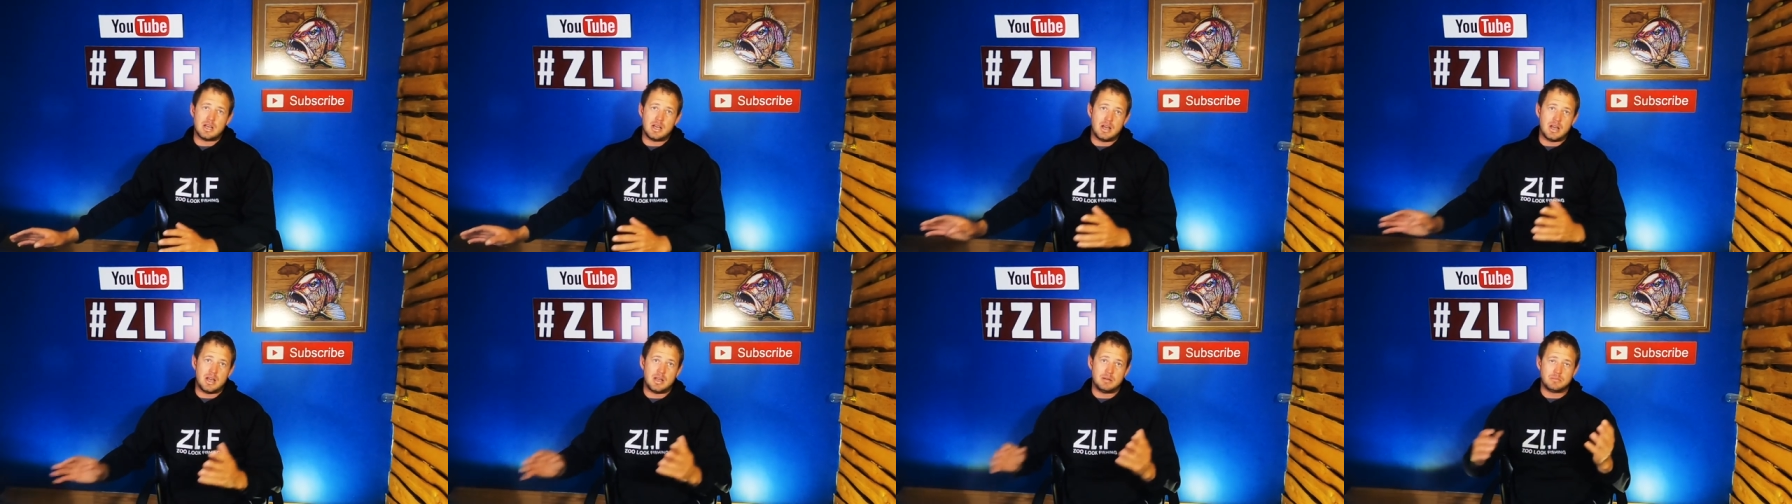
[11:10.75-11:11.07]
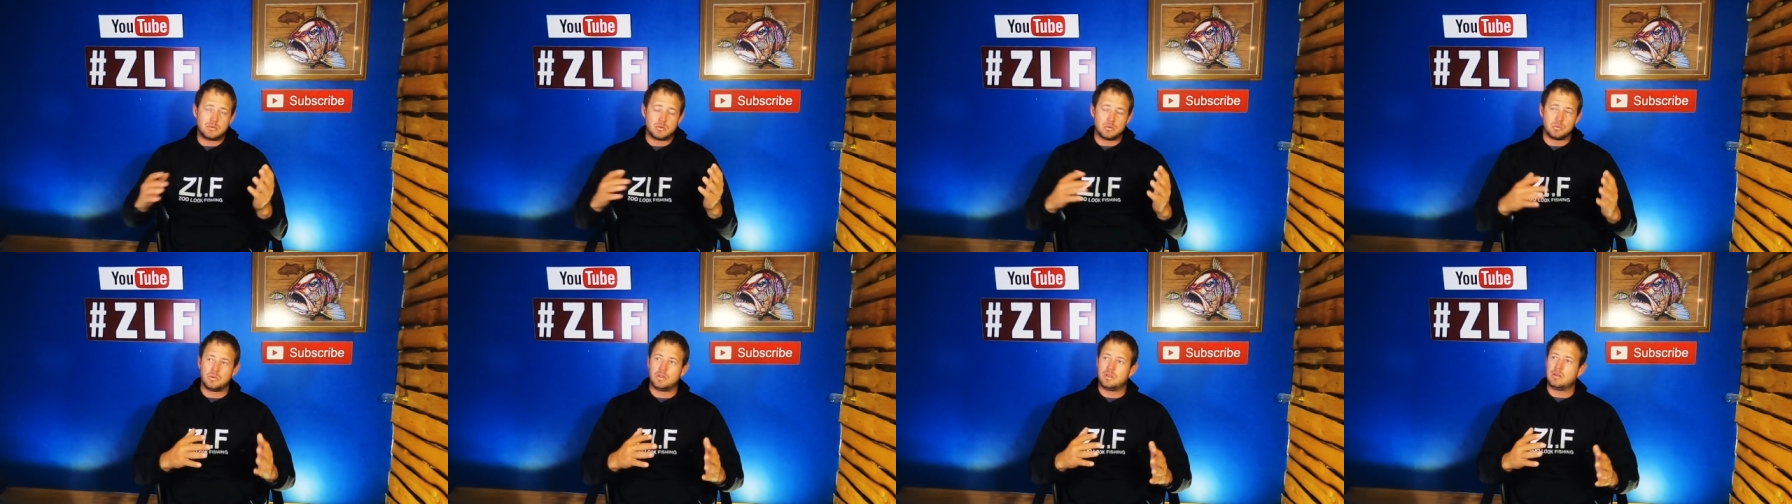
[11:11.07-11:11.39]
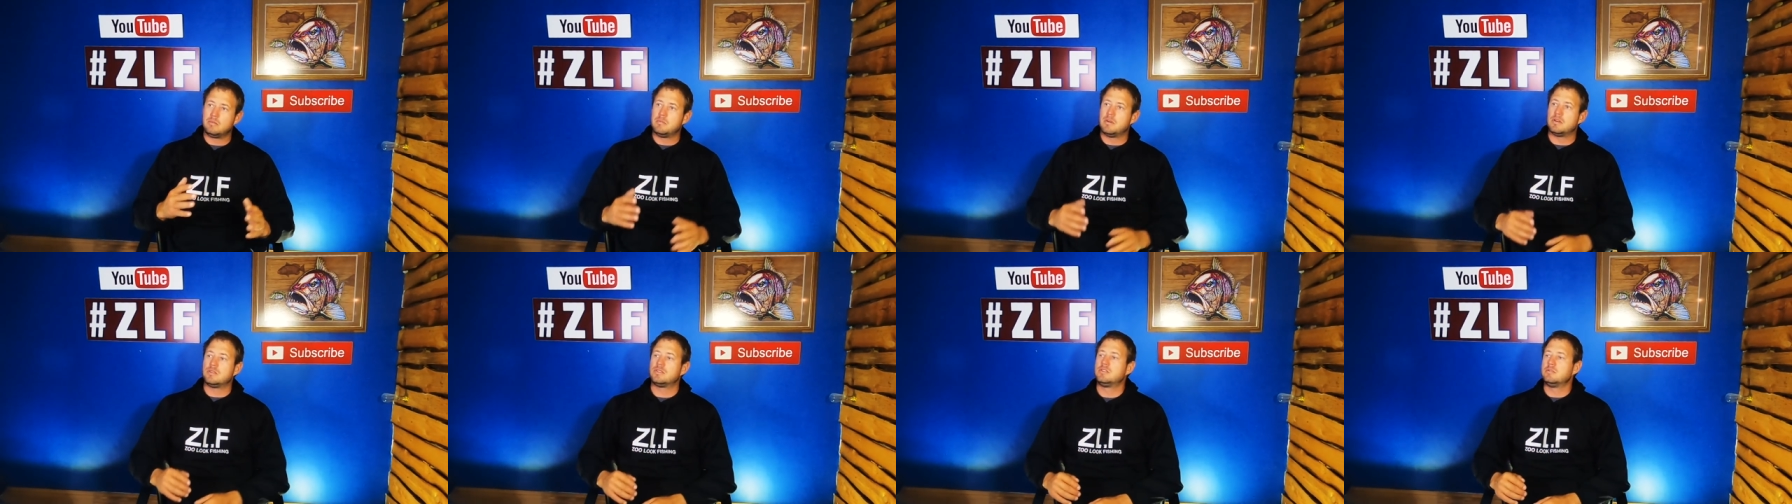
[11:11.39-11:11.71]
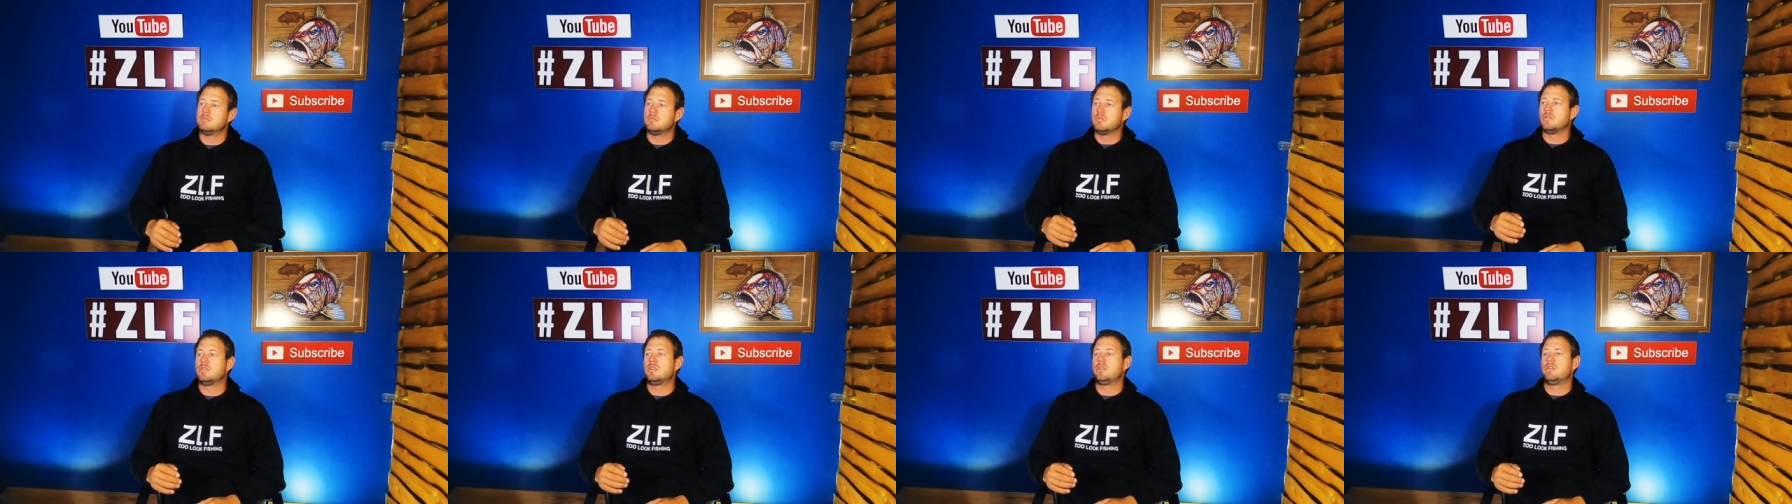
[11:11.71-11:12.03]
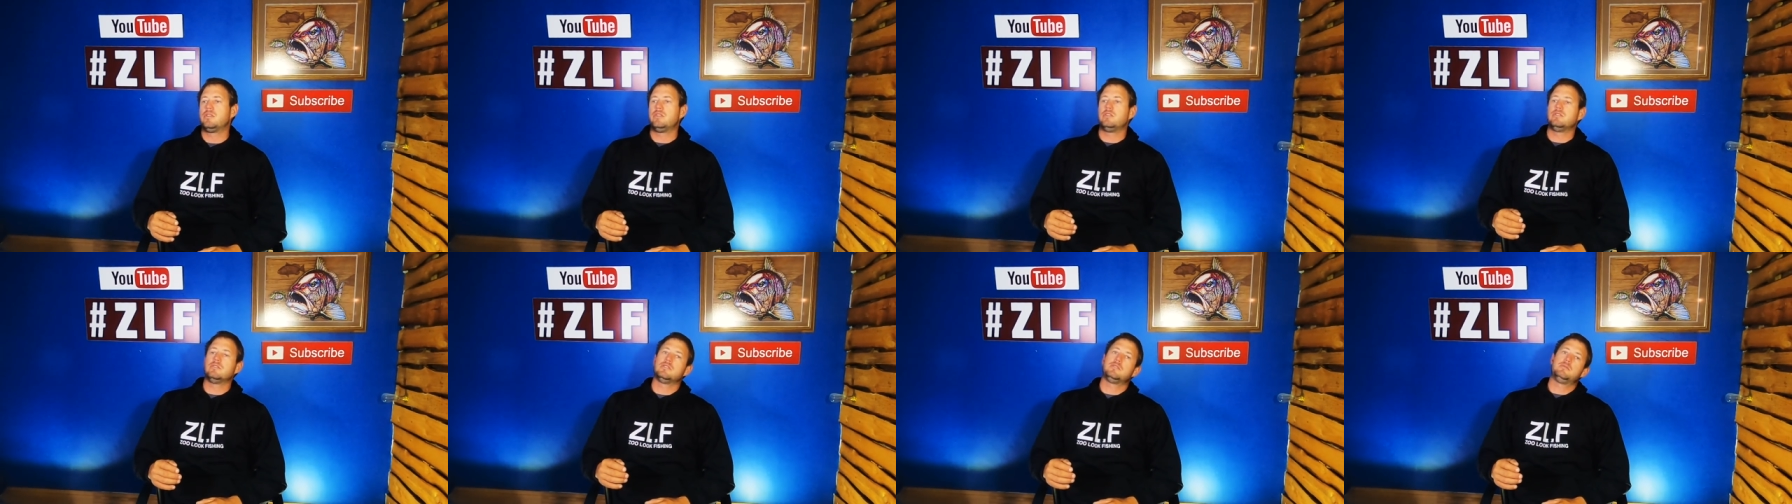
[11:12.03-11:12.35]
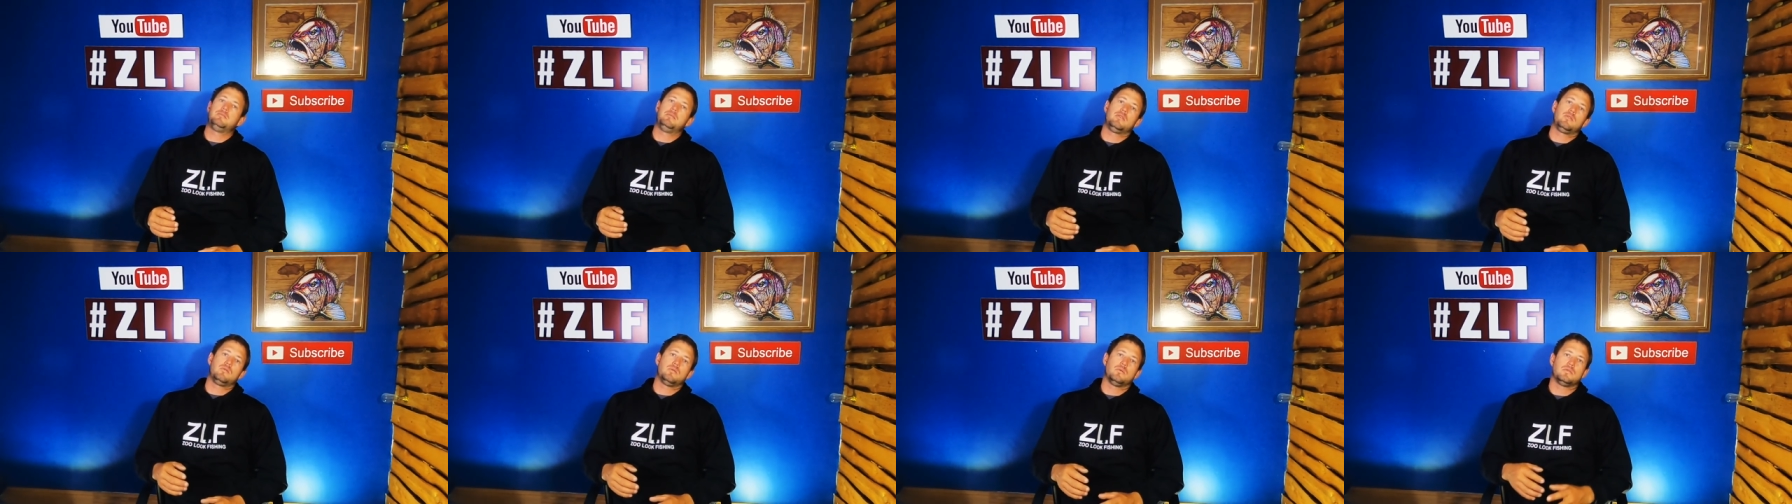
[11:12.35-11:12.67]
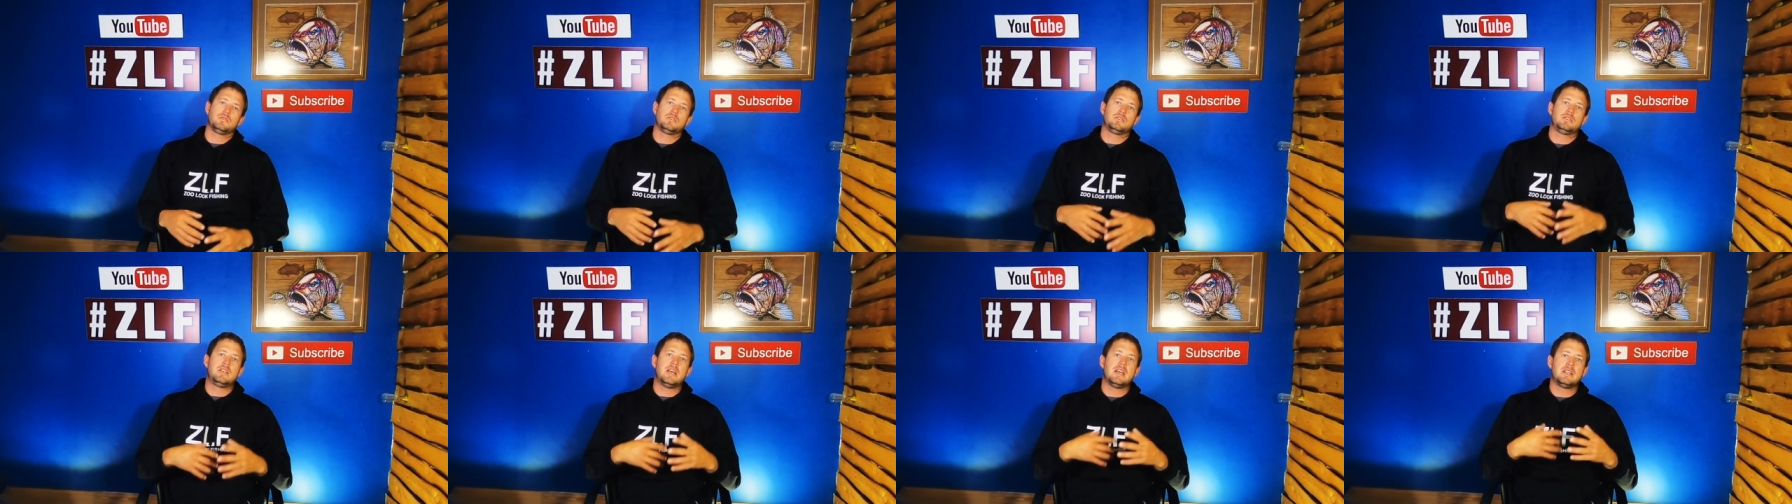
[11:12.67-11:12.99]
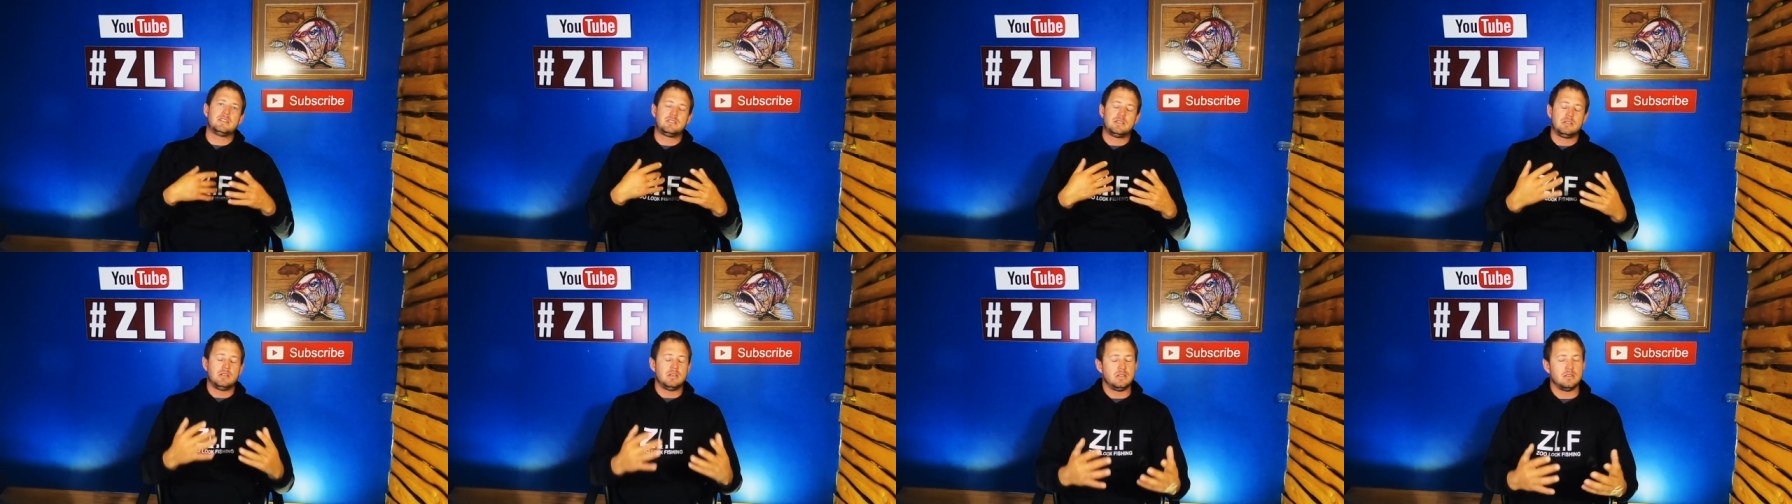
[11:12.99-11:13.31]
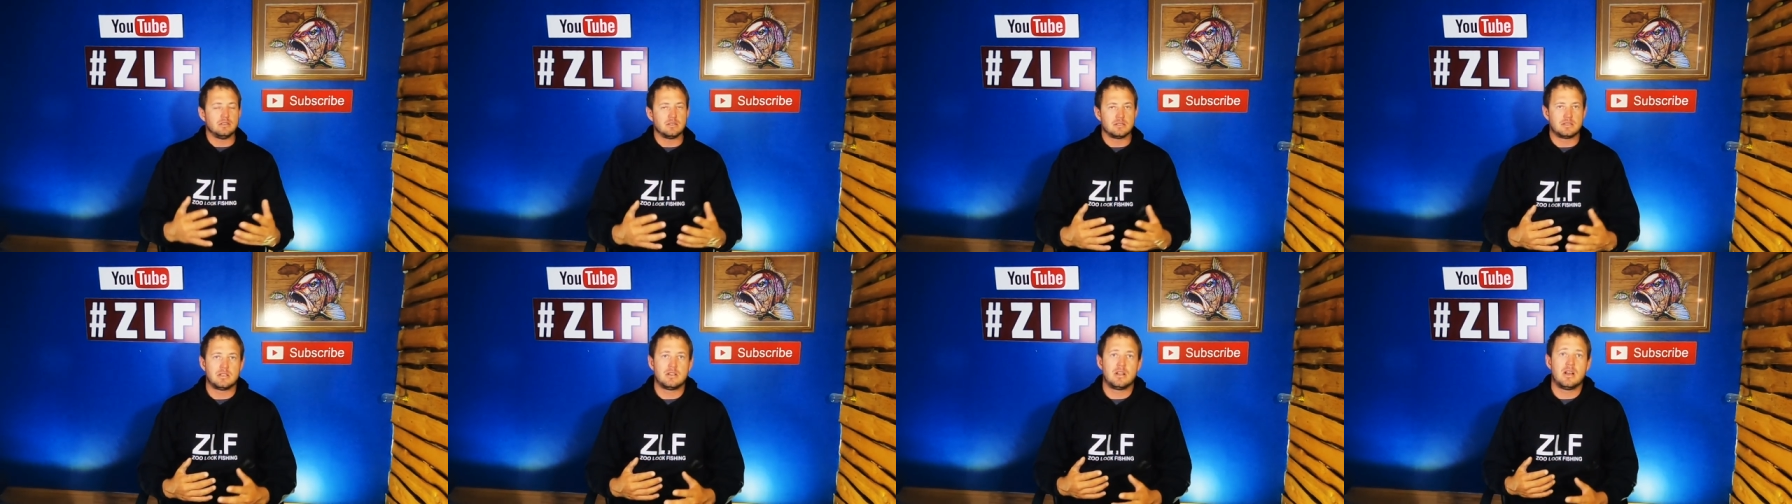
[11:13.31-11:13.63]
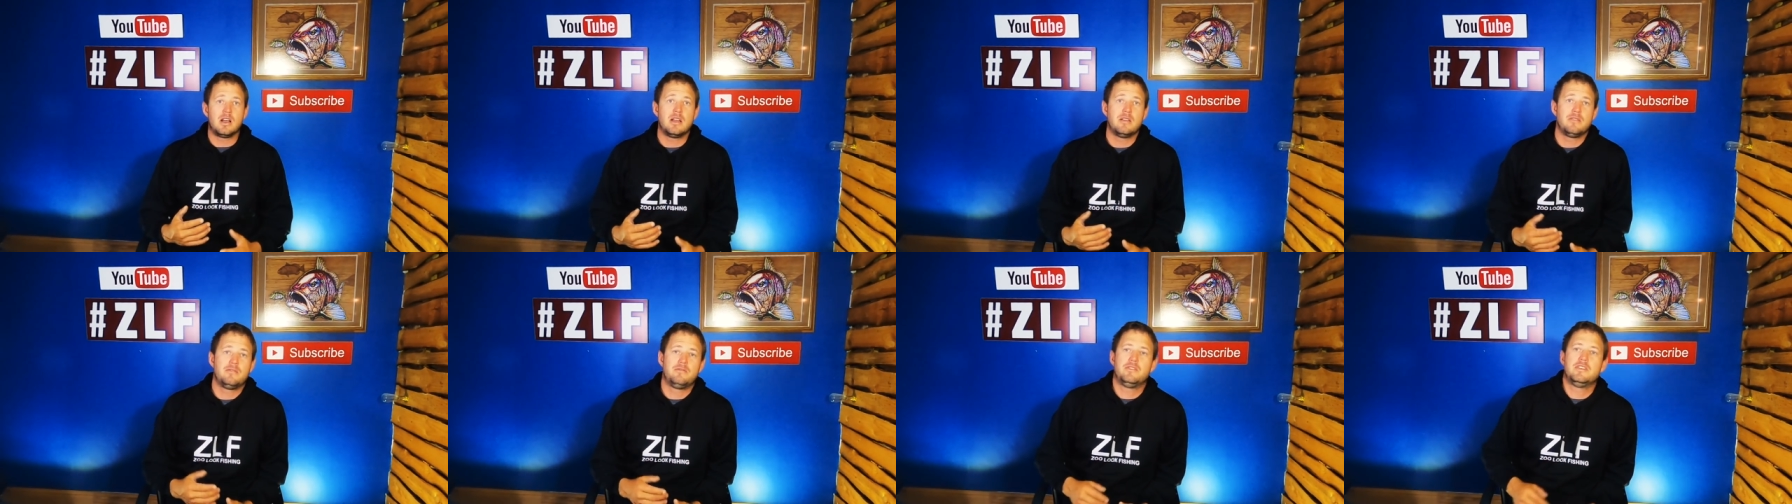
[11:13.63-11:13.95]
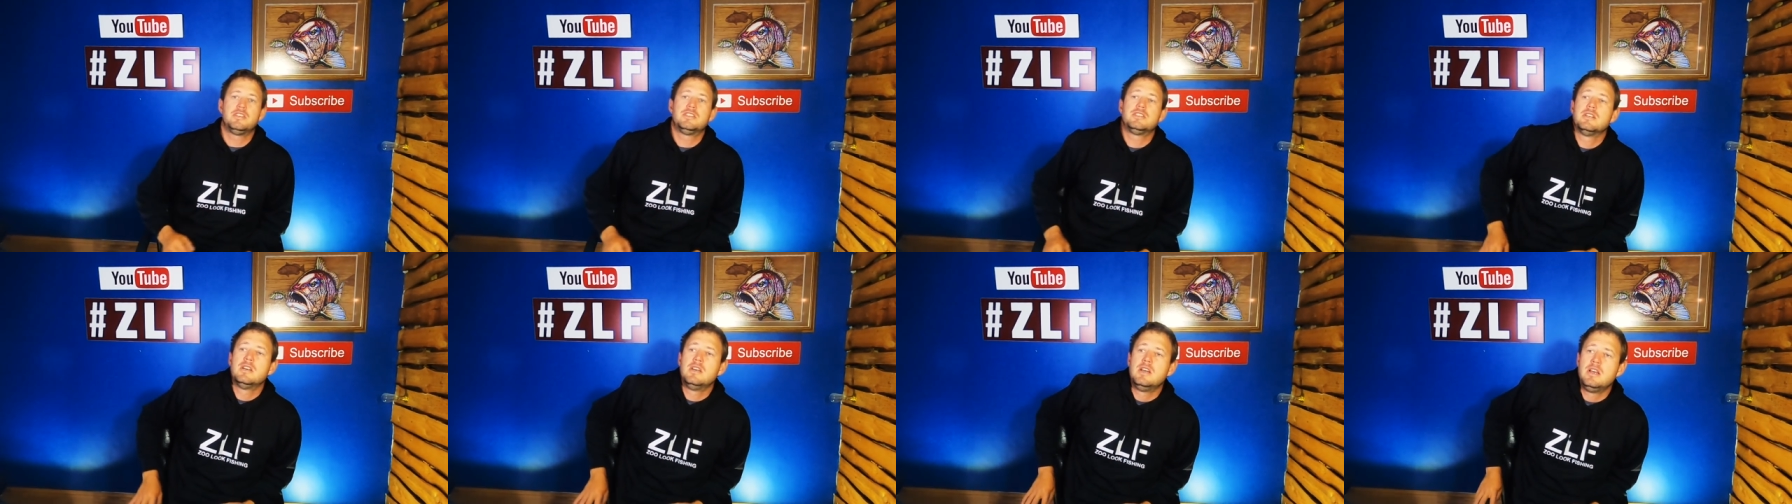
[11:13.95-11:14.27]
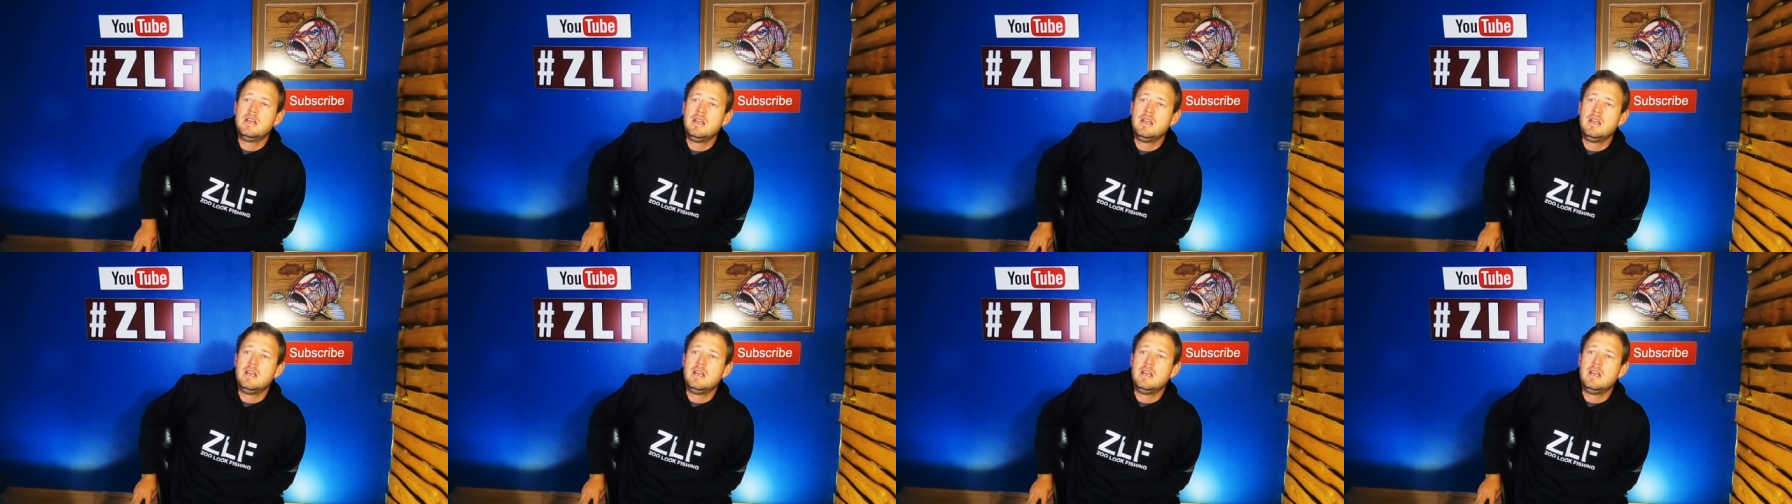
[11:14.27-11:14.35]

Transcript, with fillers: I'm talking about Shimano reels because that's the reels that I fish